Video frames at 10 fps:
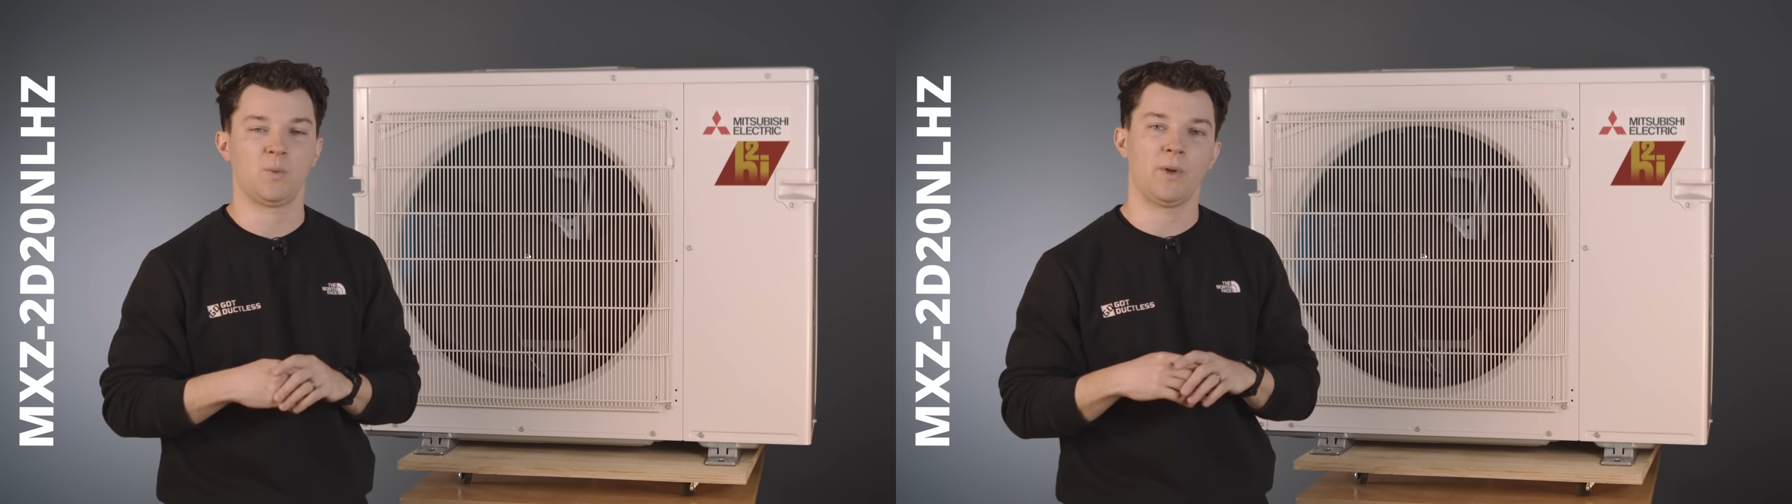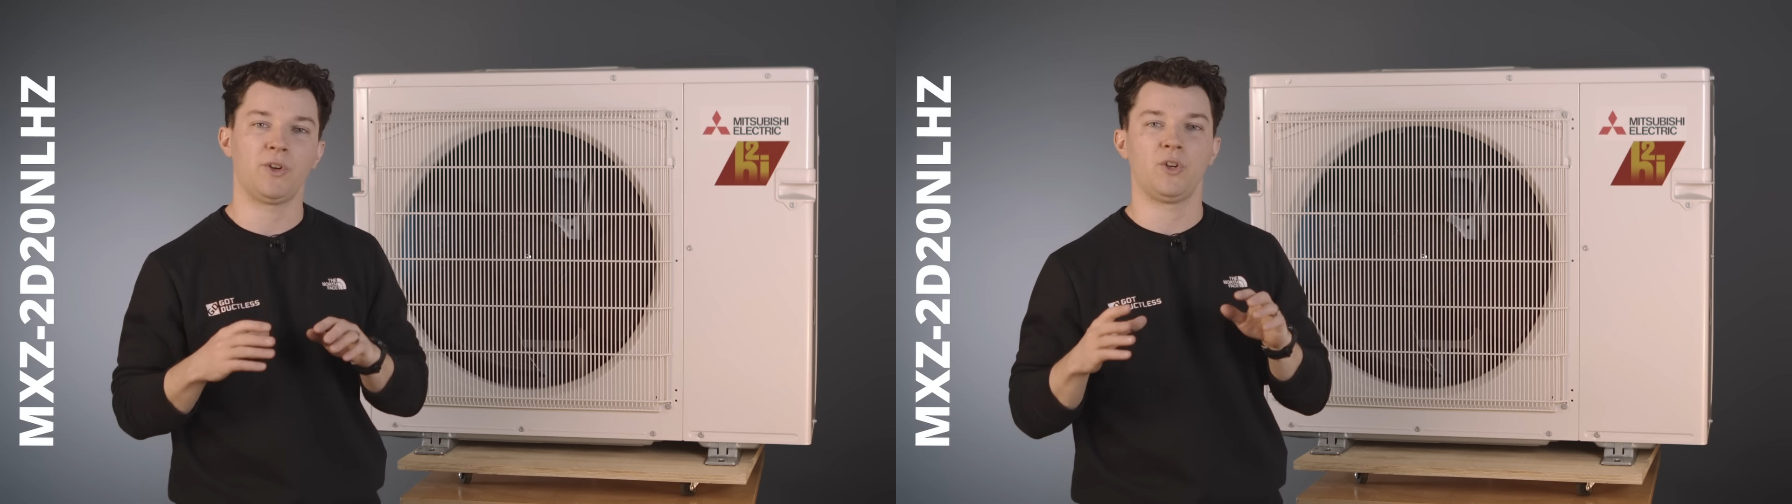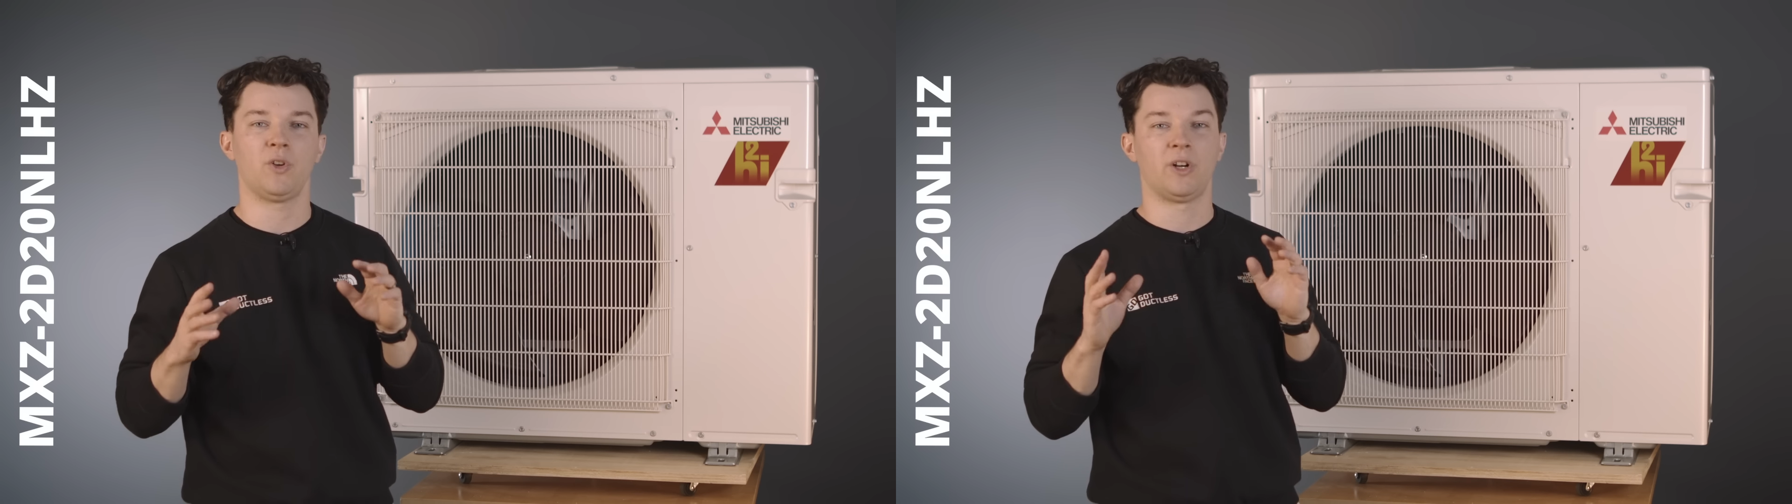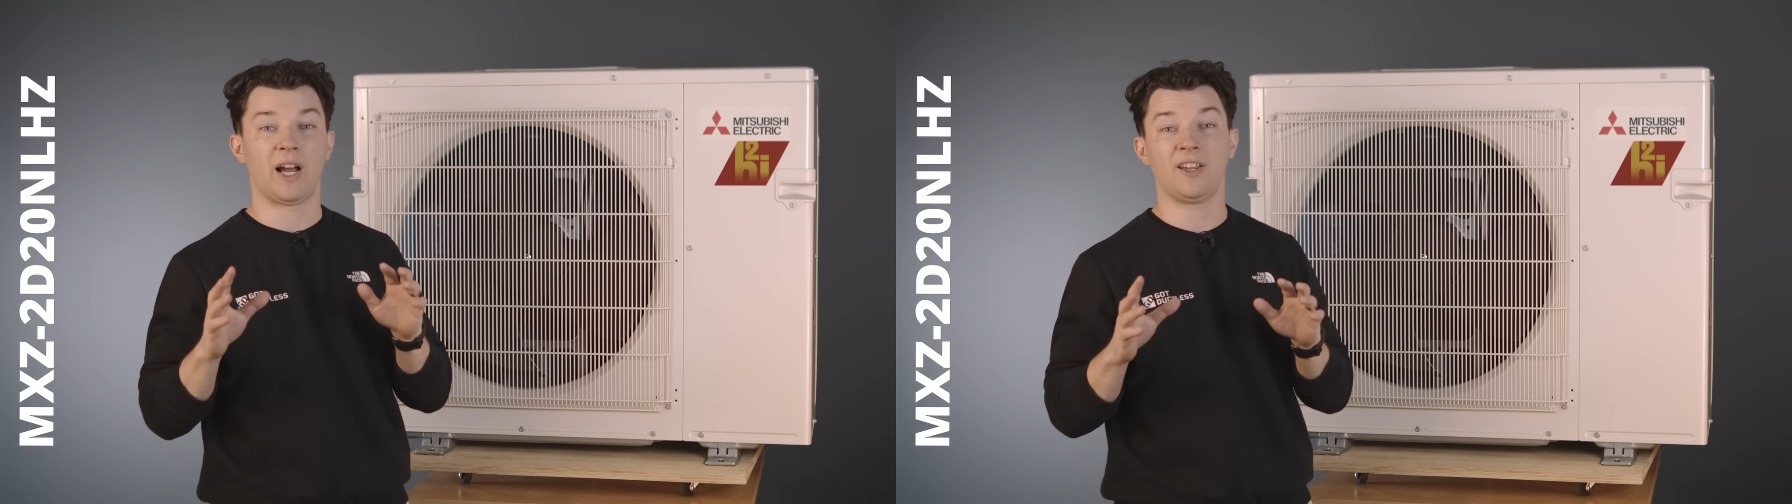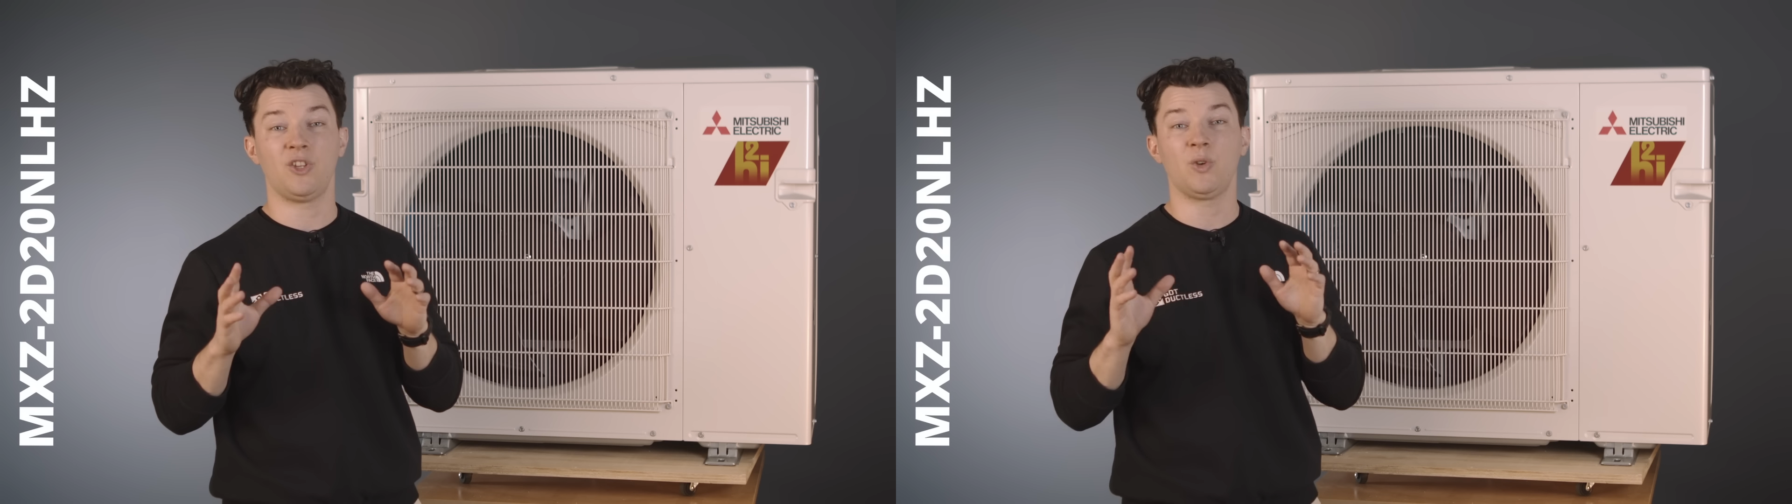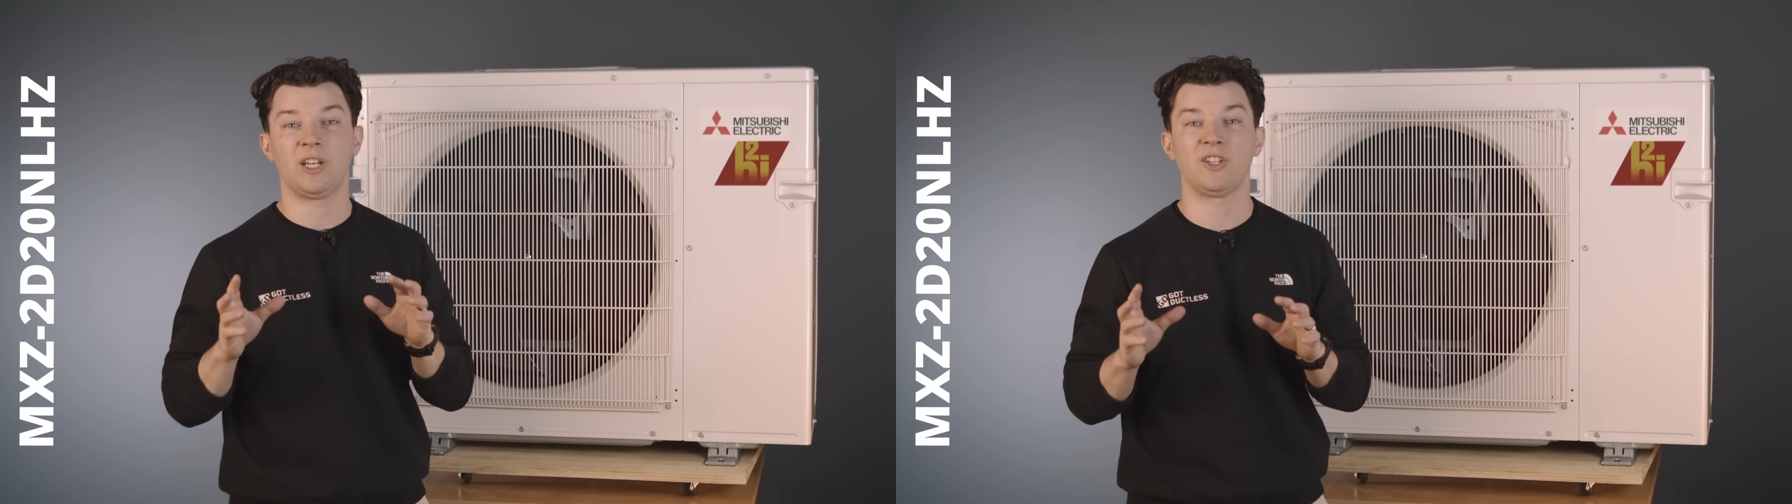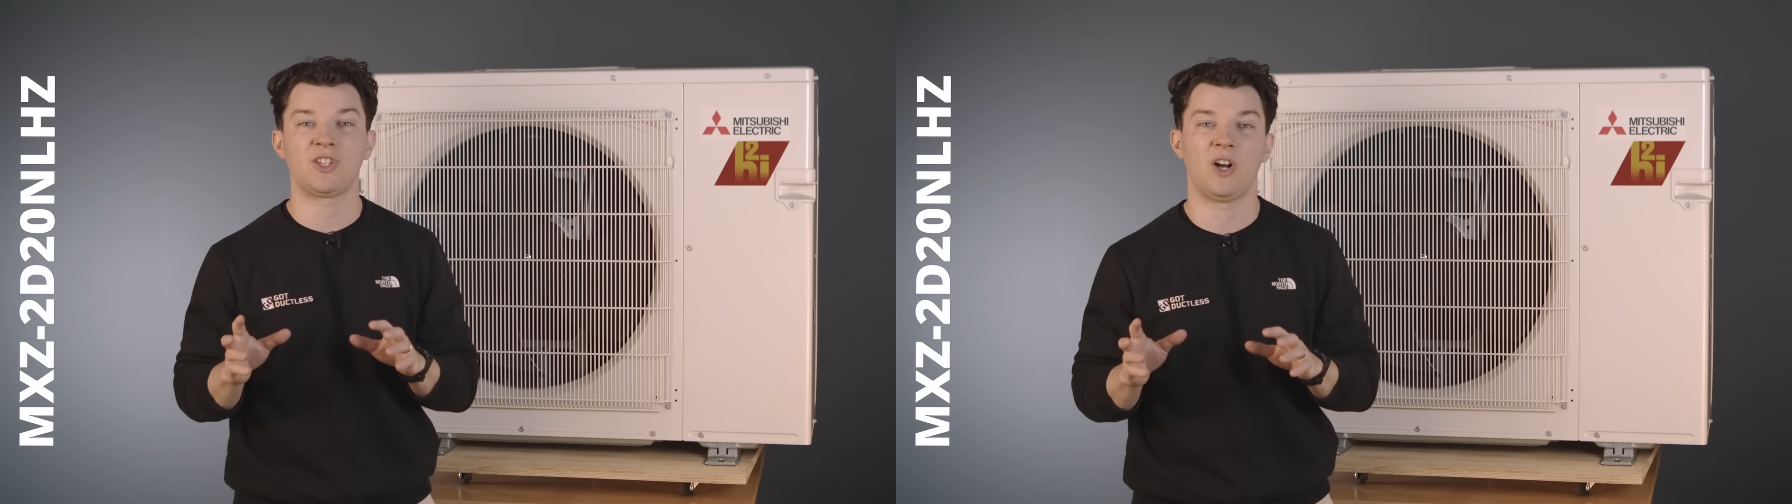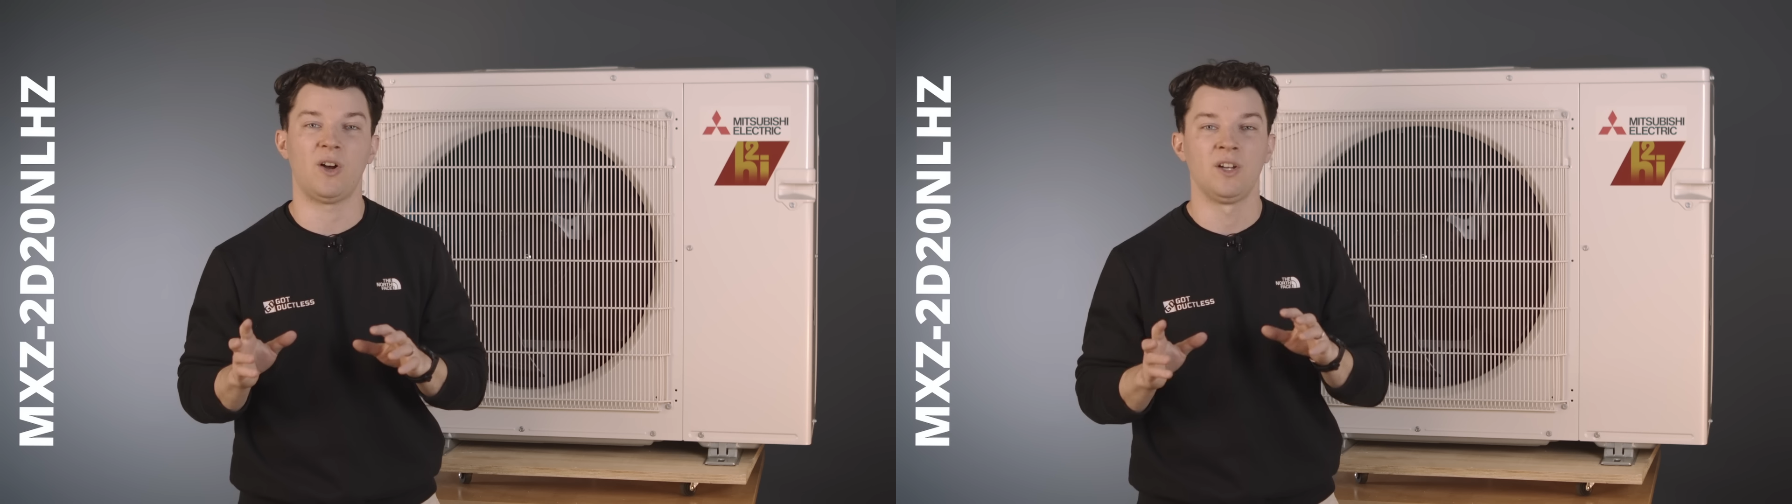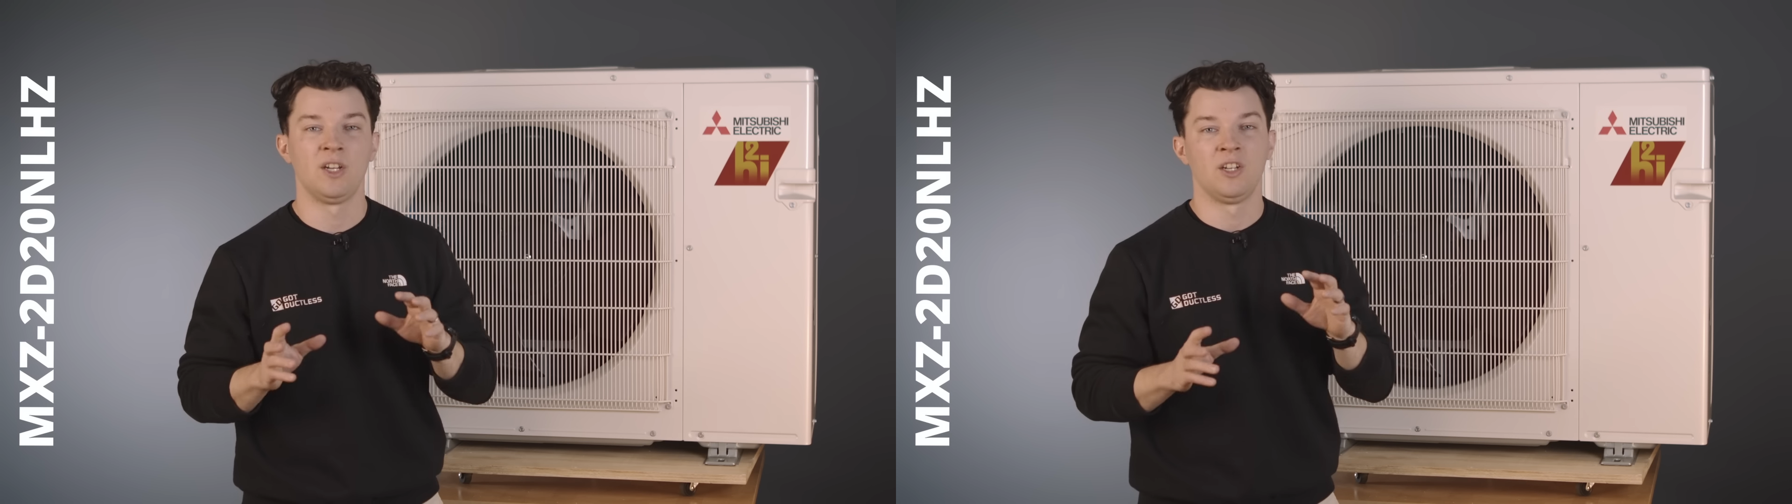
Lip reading: whether or not you can install